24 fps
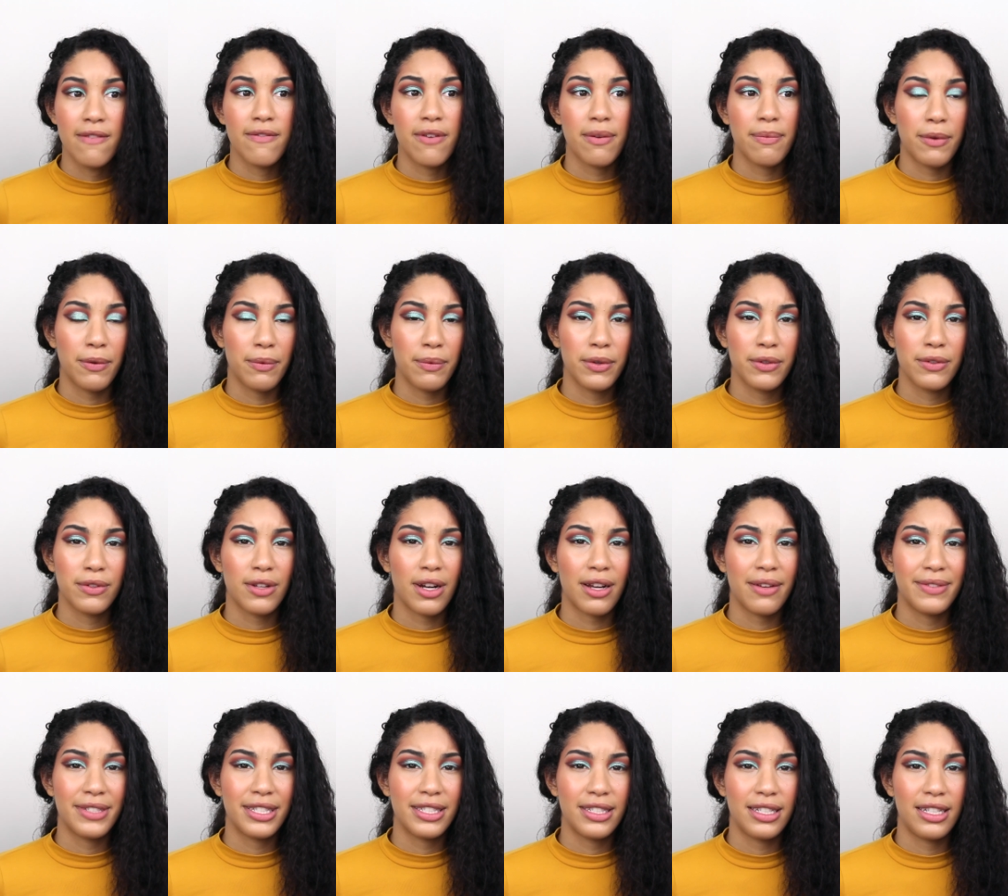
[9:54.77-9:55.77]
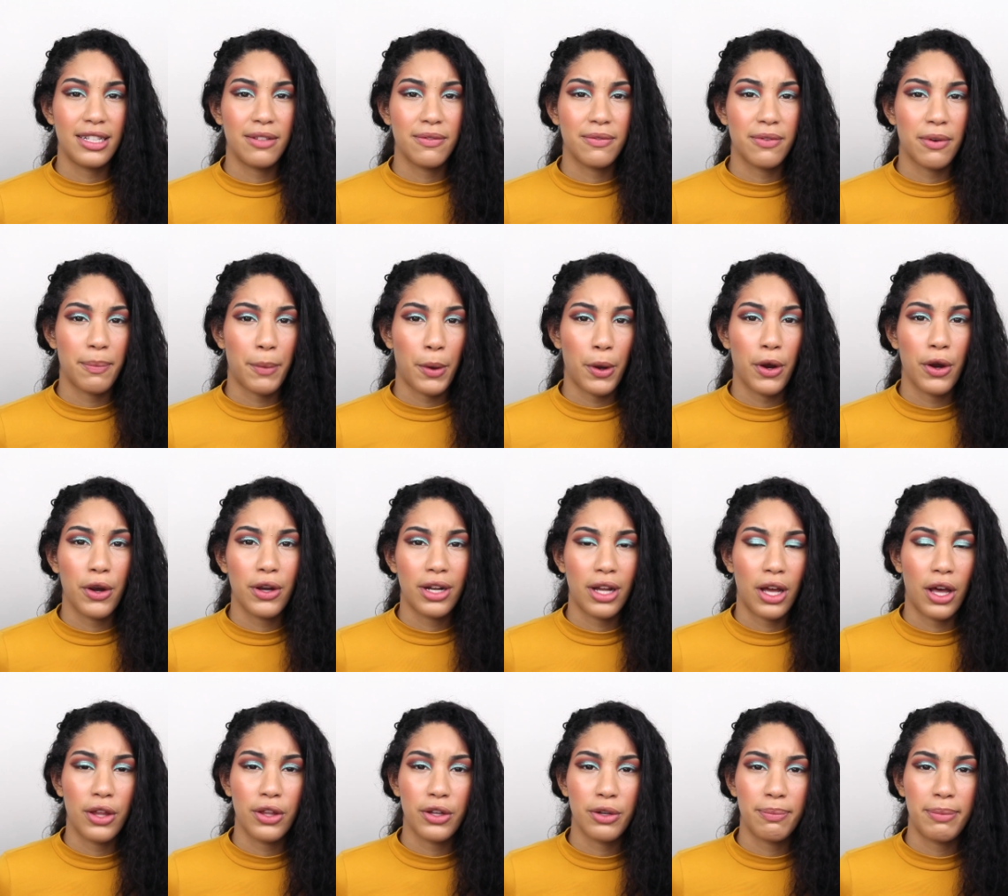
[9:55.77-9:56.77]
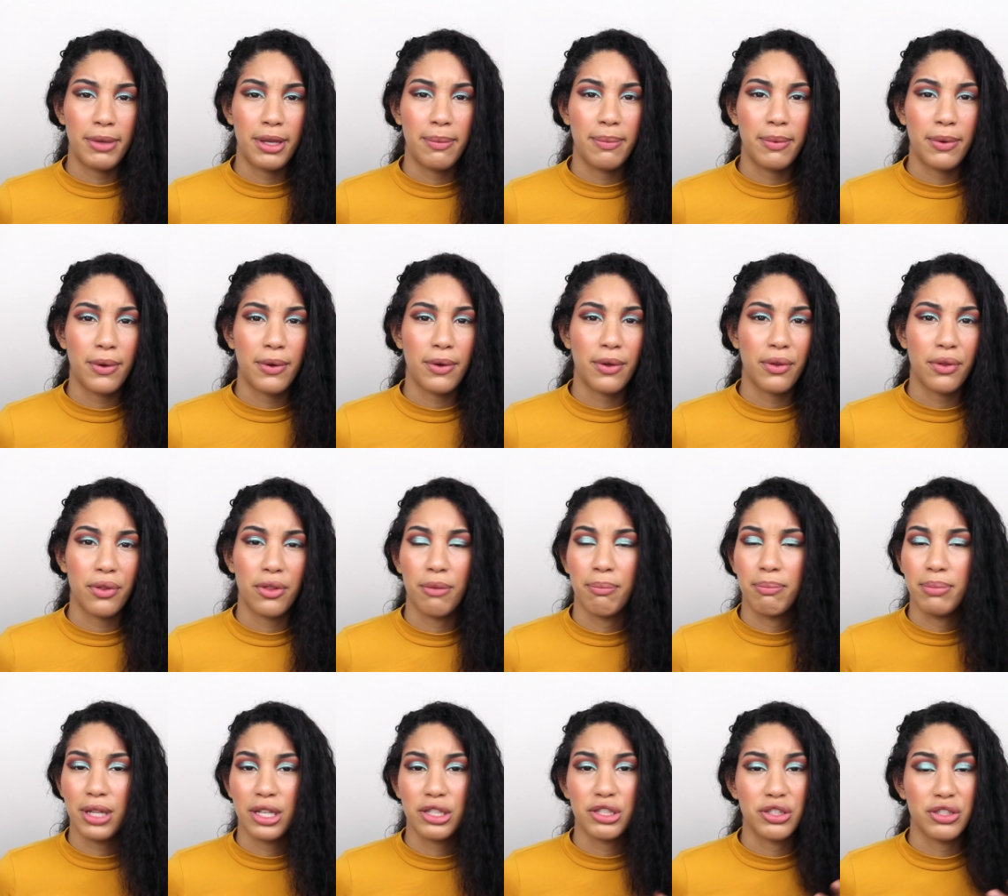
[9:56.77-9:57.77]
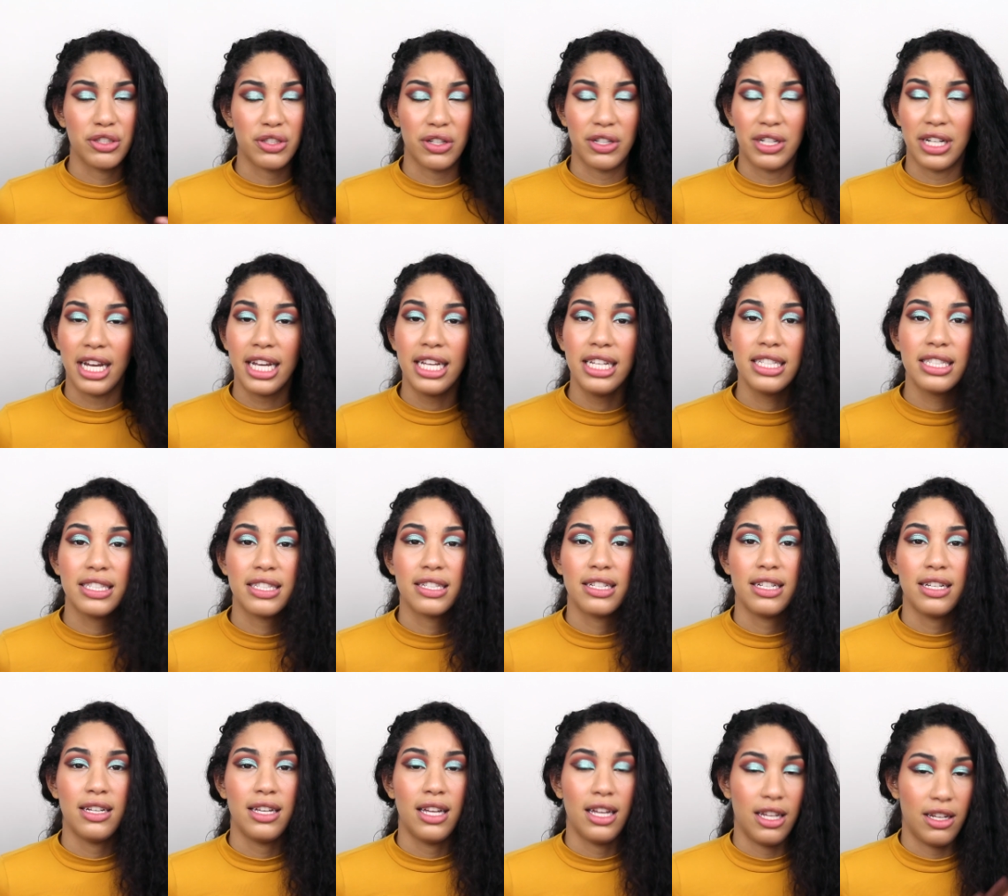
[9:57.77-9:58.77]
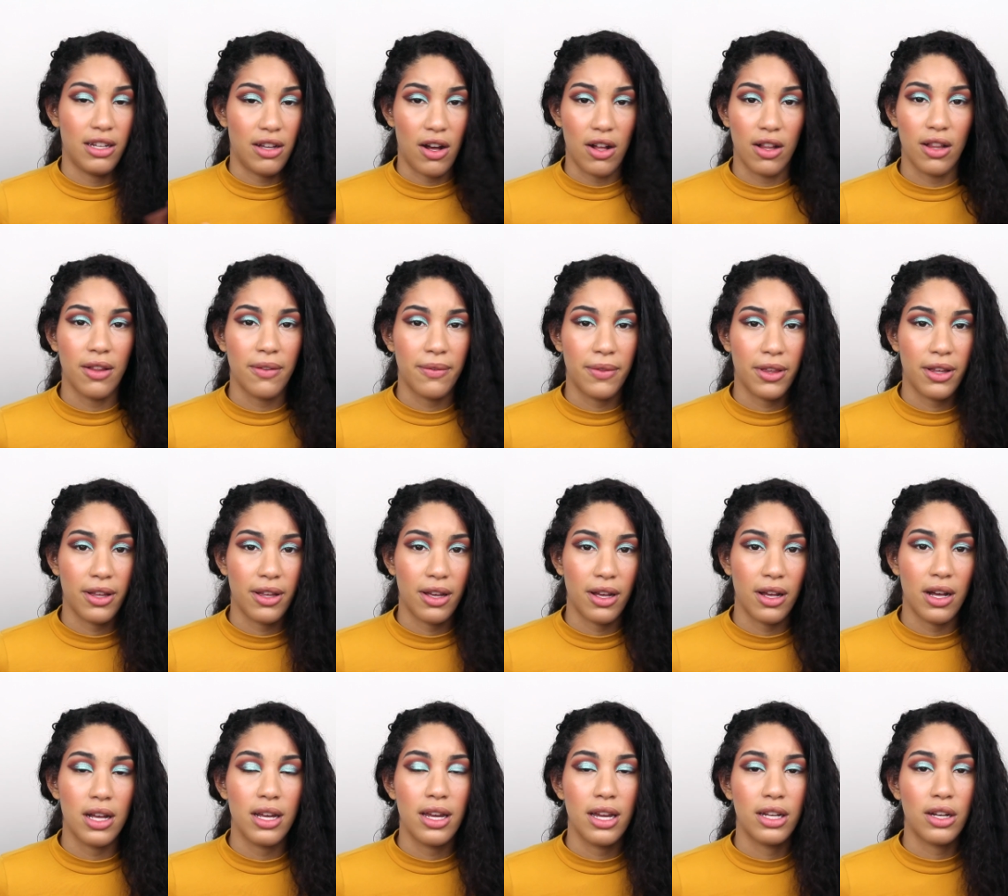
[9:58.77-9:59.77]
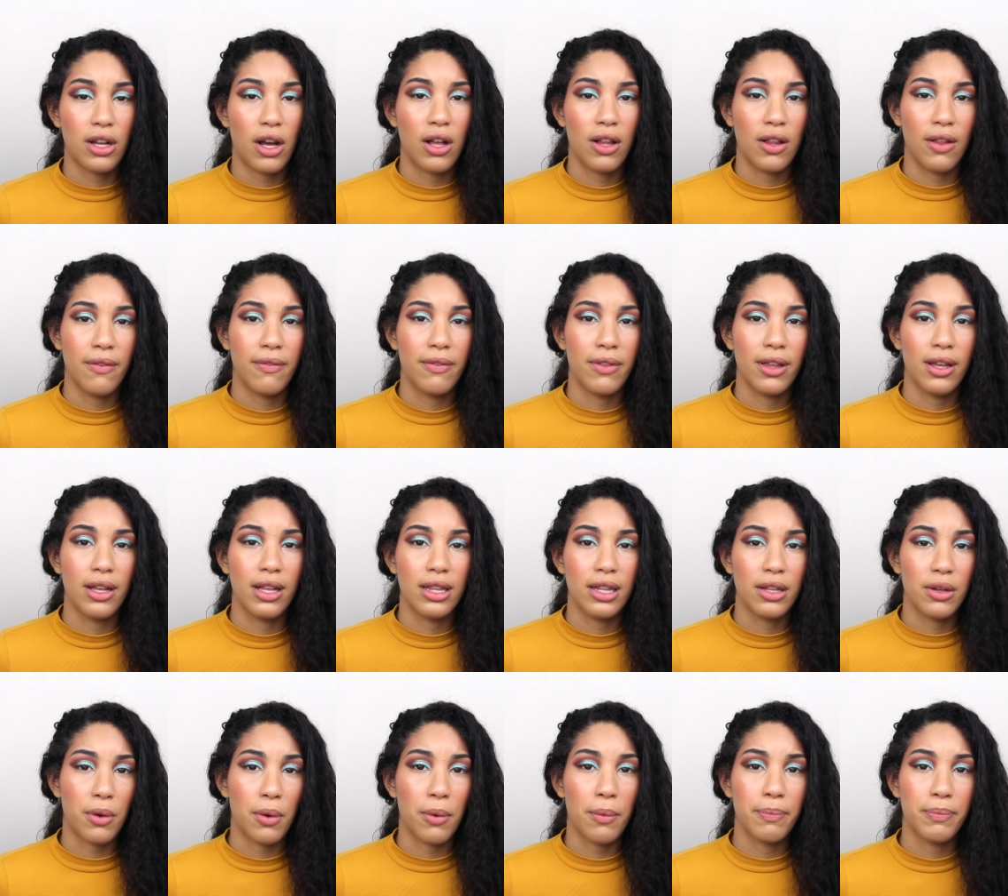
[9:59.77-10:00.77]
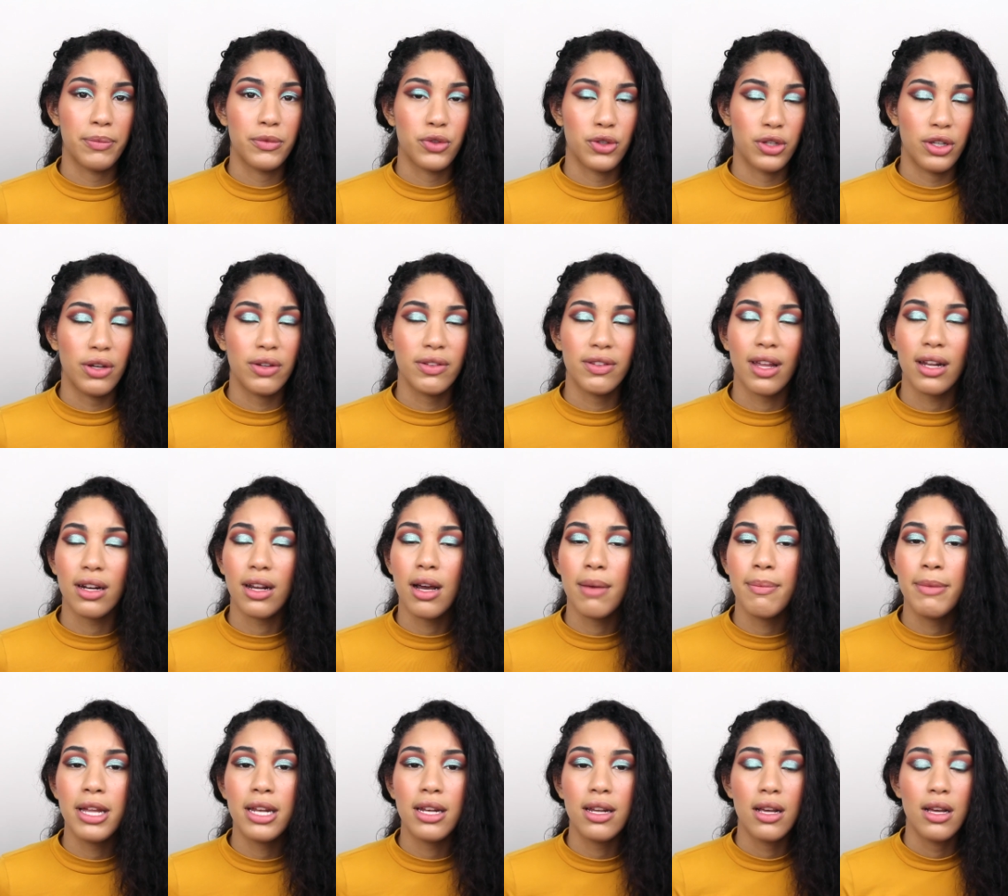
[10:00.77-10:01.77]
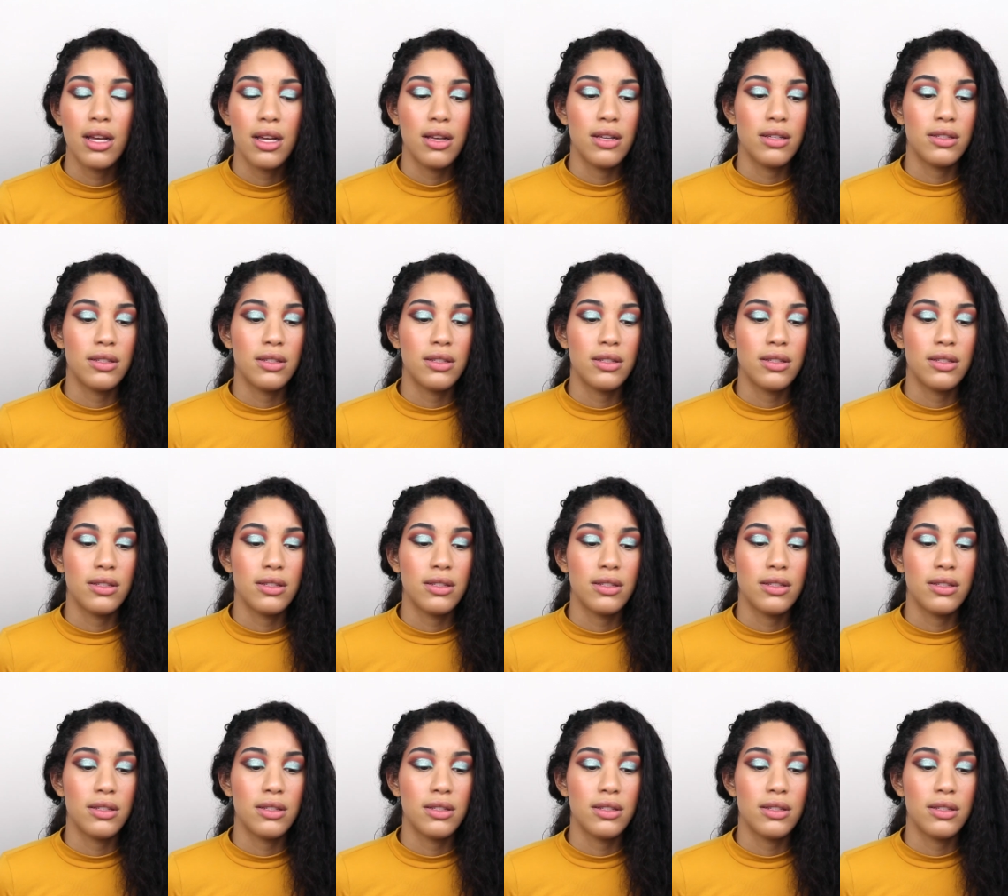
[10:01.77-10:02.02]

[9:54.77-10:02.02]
From the reviews that I've seen from her and other people, the blushes are nice in all of the little trios that come in.